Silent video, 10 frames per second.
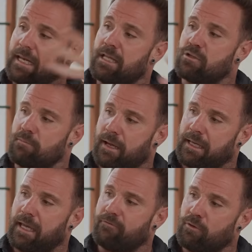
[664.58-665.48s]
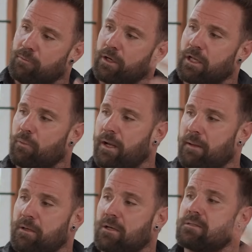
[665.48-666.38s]
need to make everybody aware
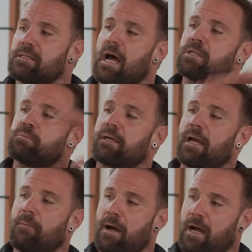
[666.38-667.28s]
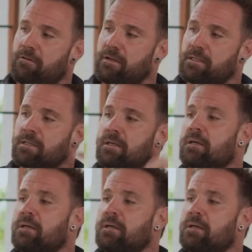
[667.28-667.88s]
because now it's become high risk.